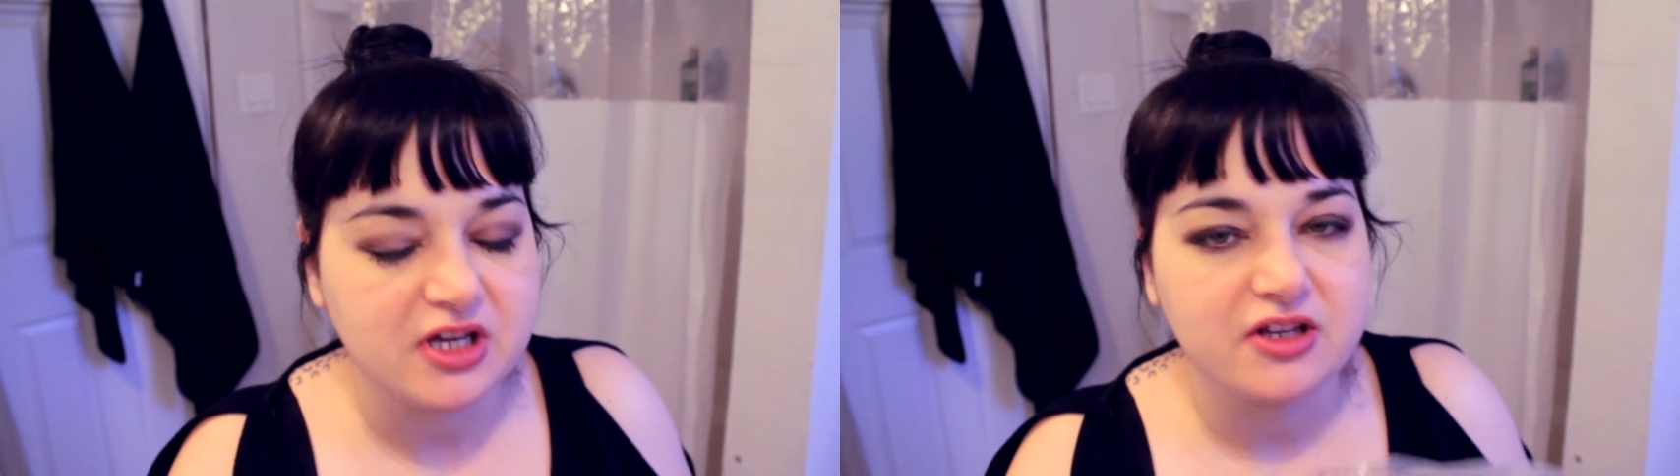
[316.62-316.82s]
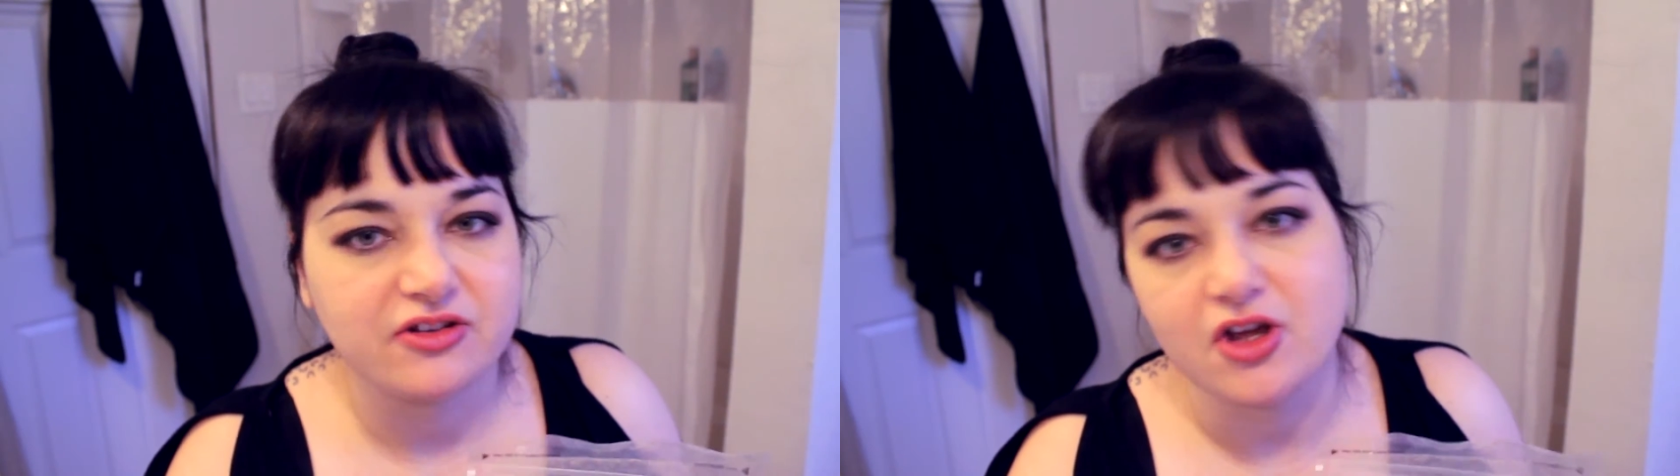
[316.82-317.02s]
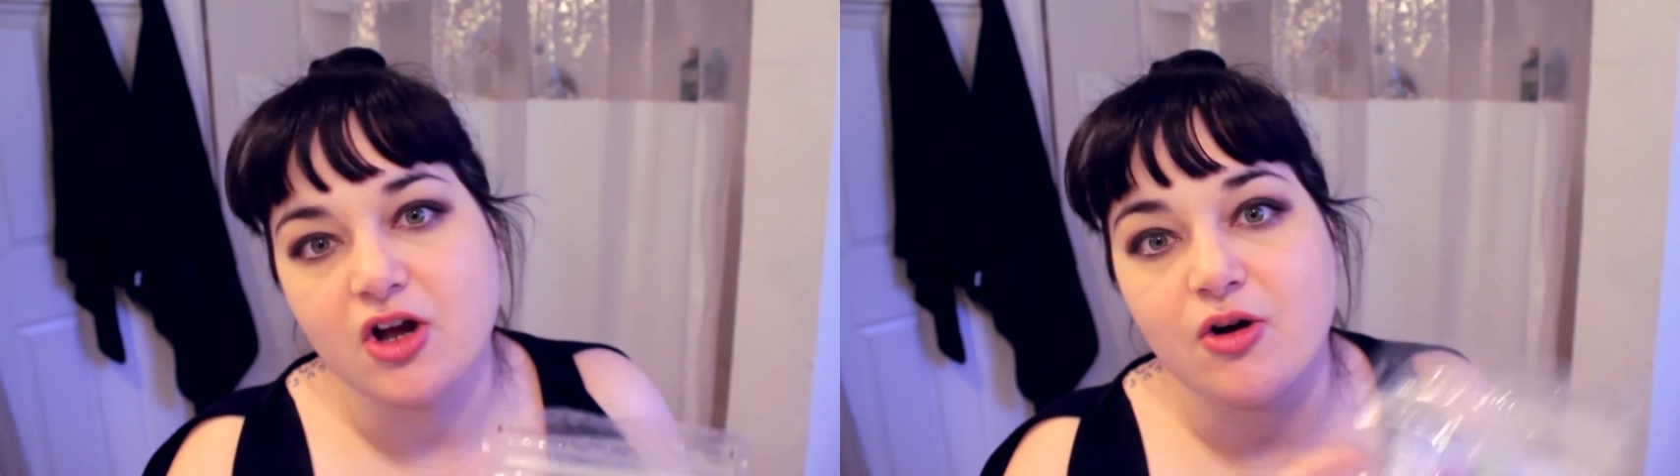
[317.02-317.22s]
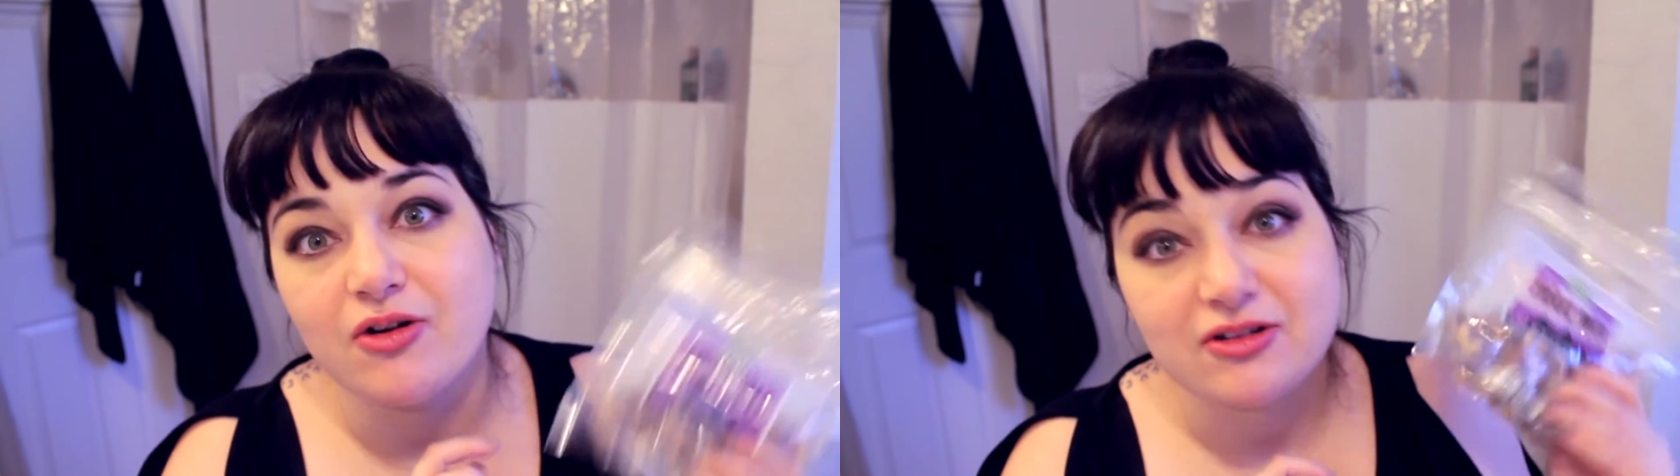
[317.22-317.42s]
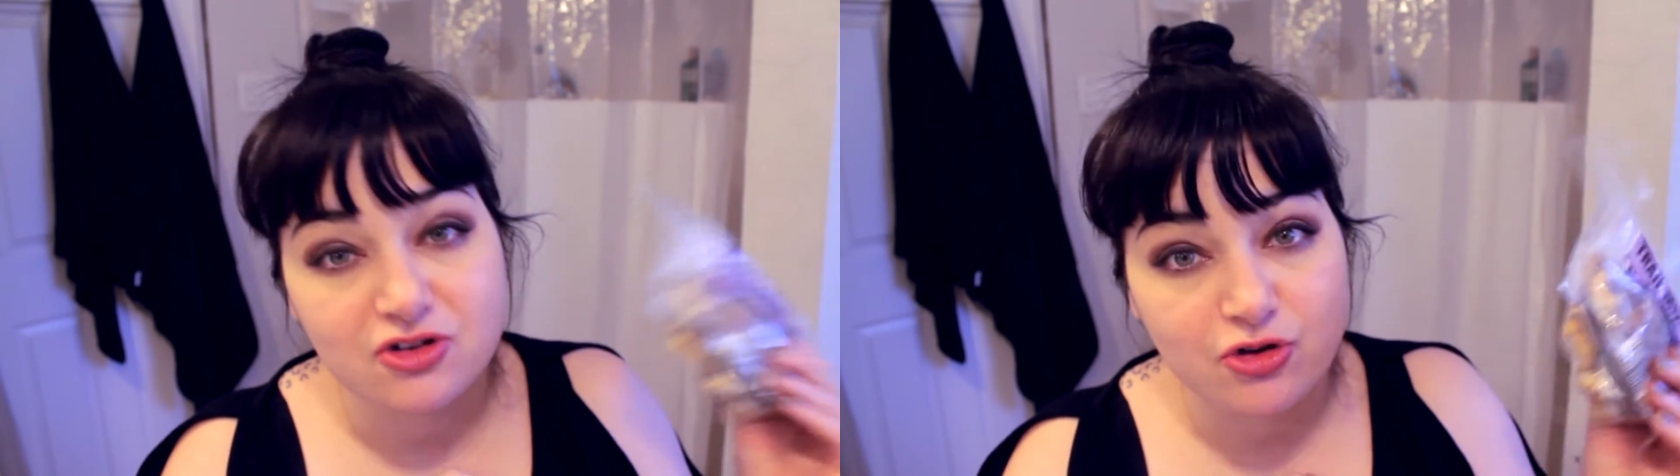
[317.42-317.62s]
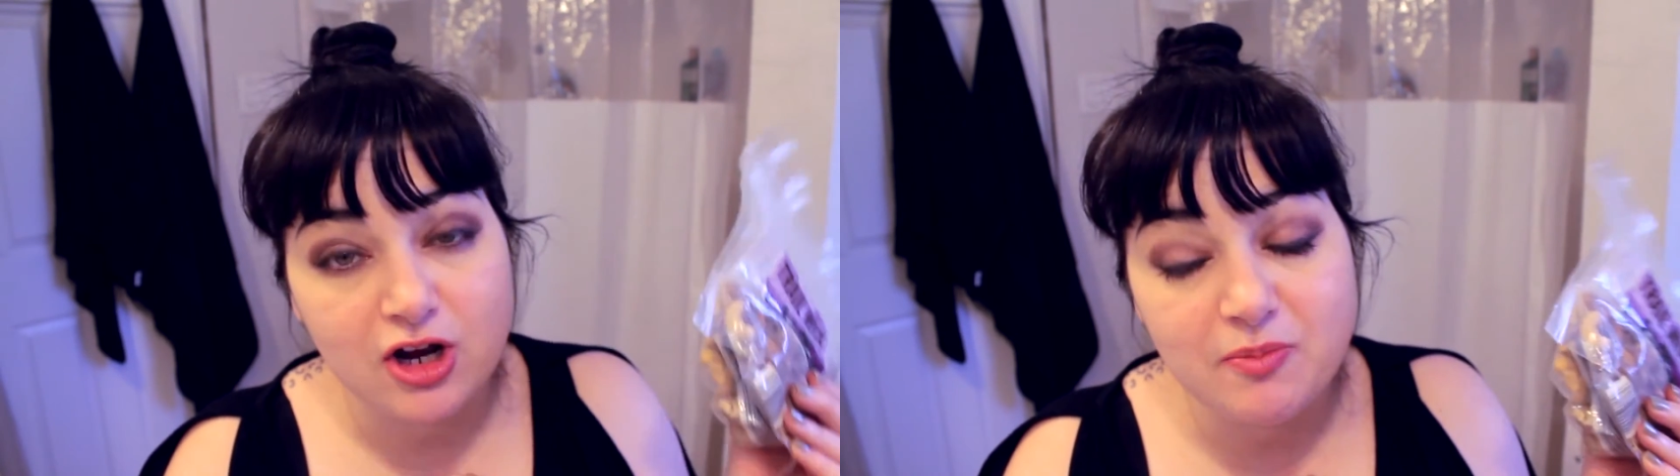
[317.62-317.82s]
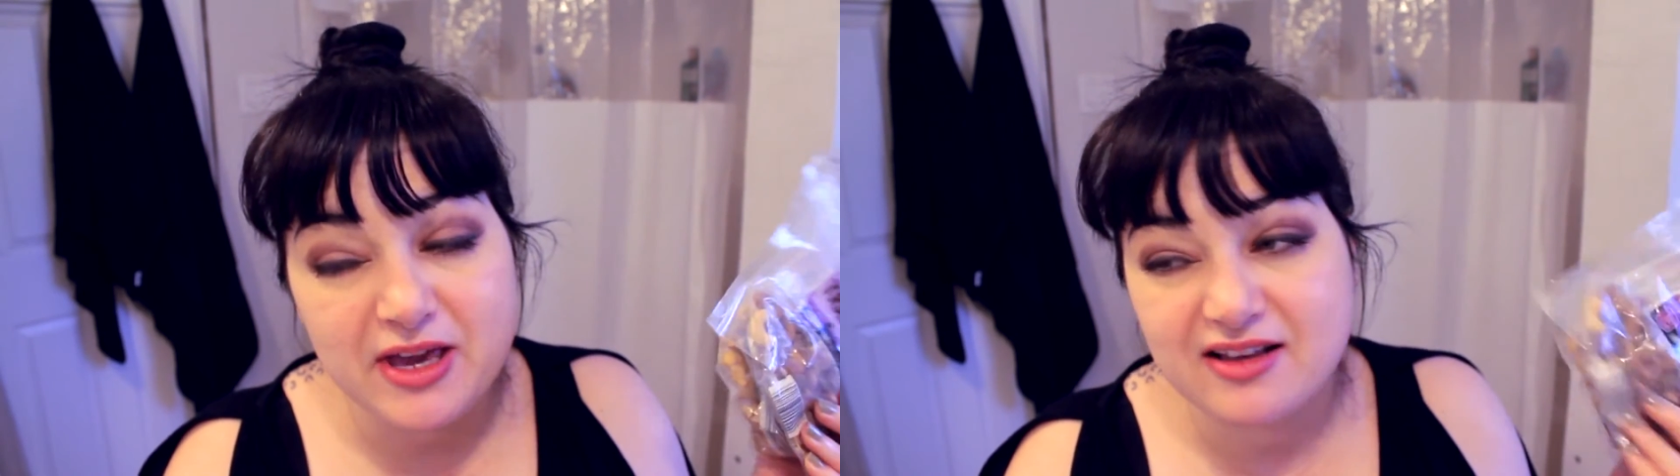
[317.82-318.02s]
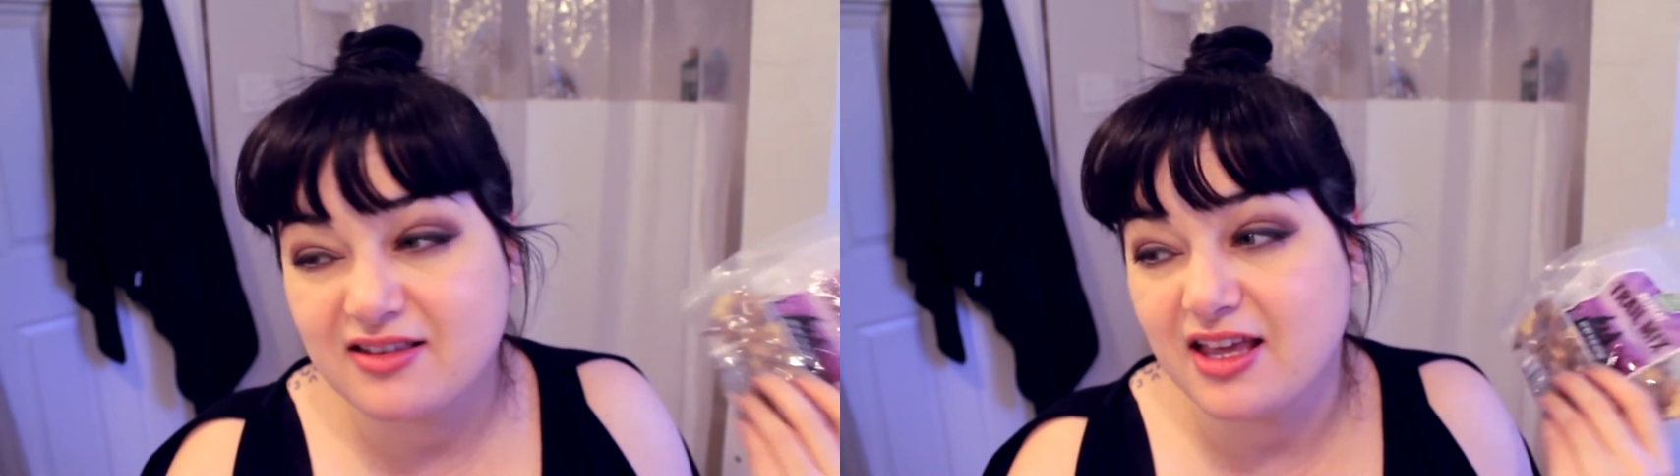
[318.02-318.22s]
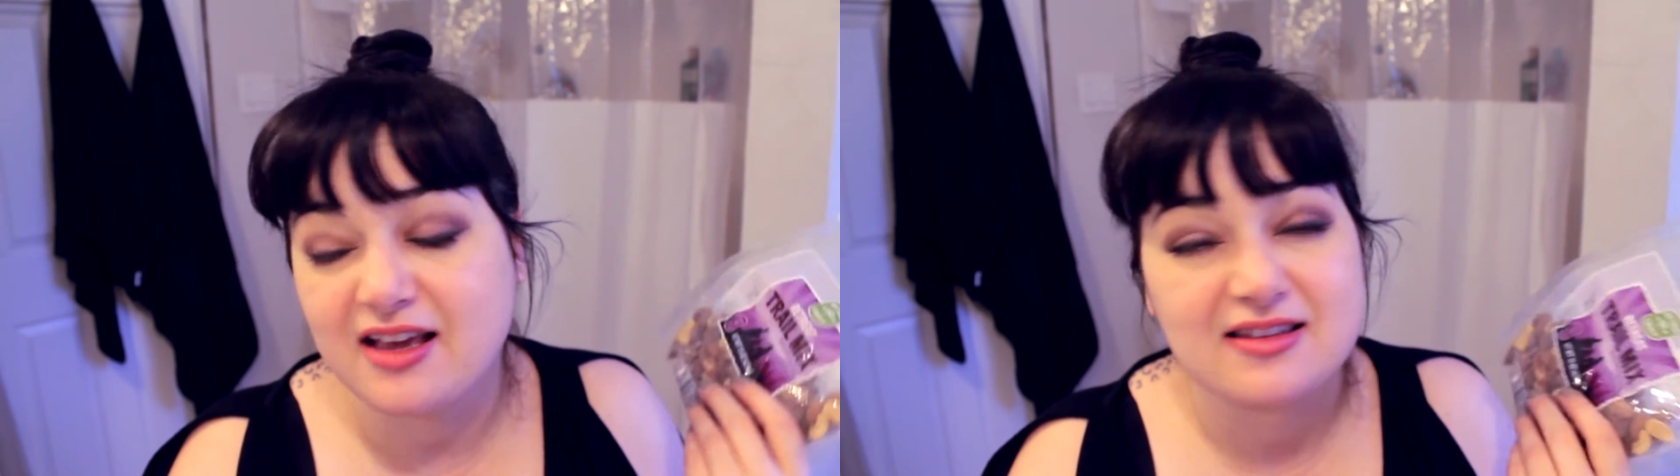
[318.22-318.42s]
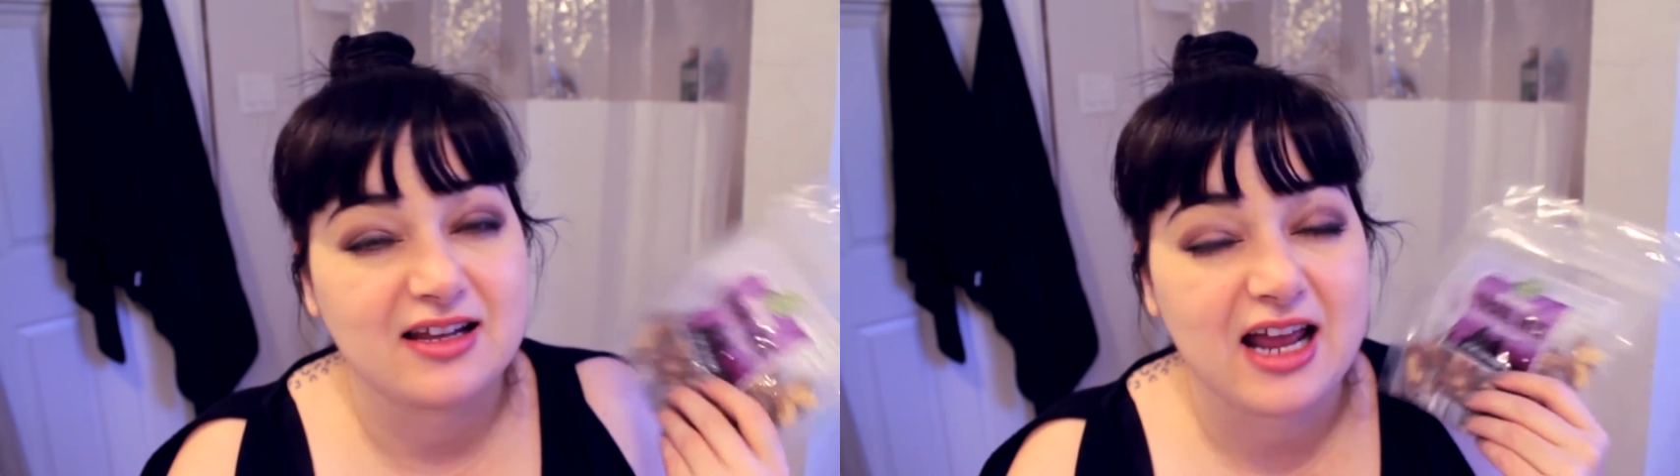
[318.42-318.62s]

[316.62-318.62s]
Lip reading: So trail mix, like I said,